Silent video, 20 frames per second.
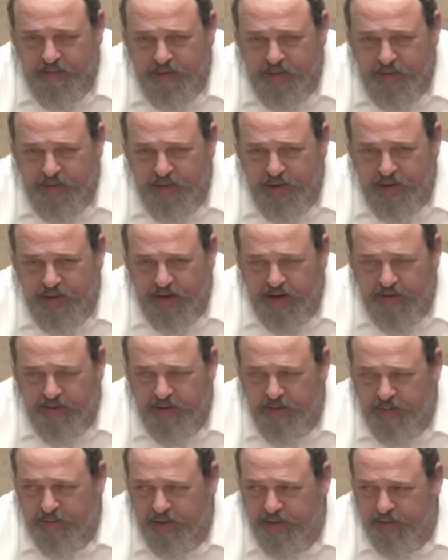Maybe you don't have
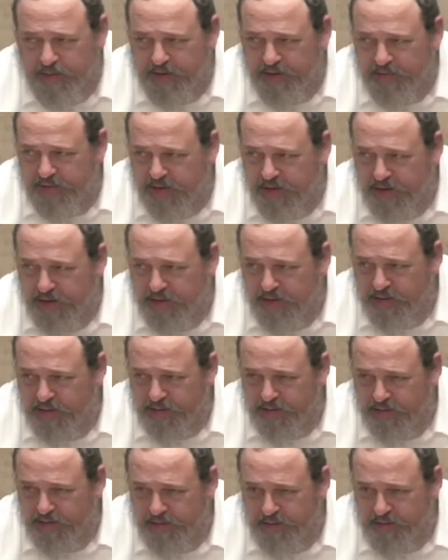to put them in the fire
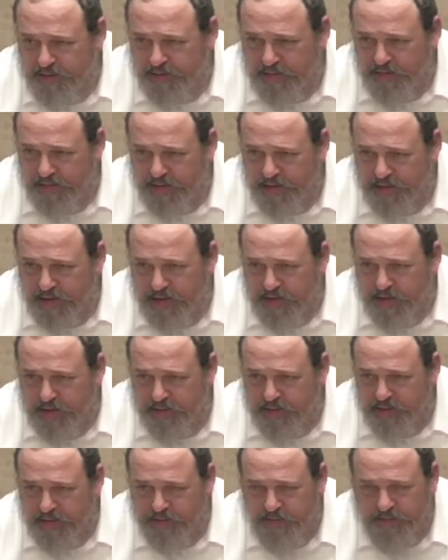to
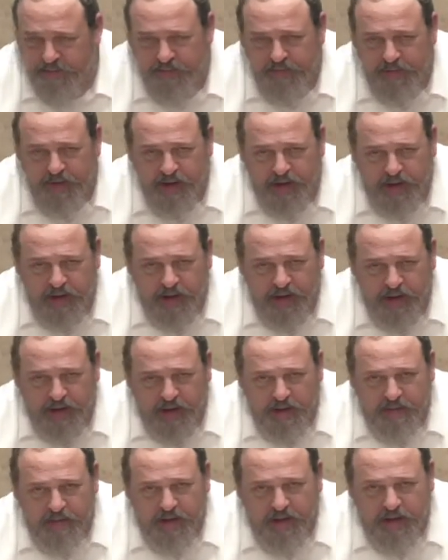use them.
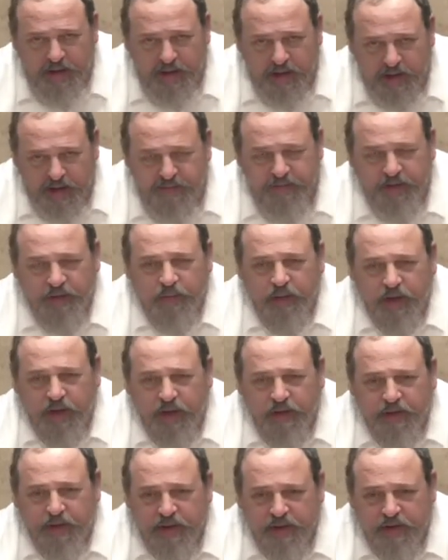But an oven, what
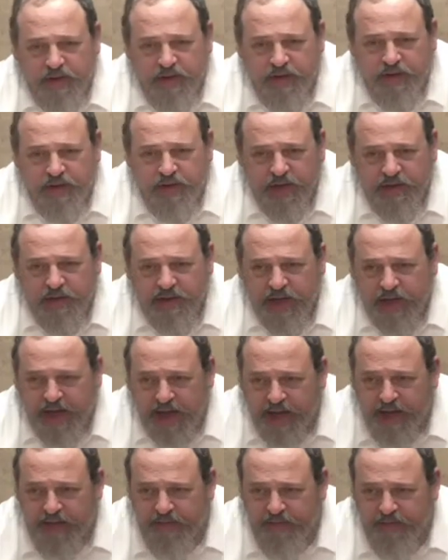other usage does it
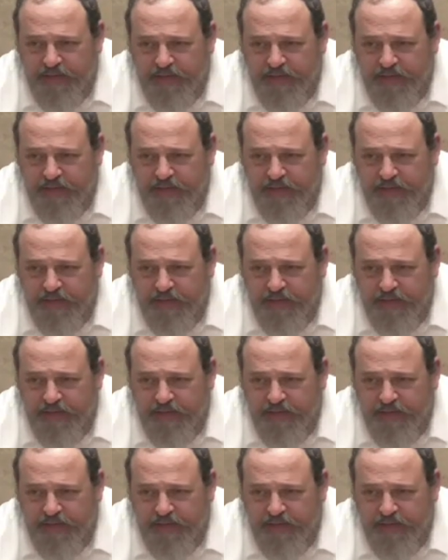have?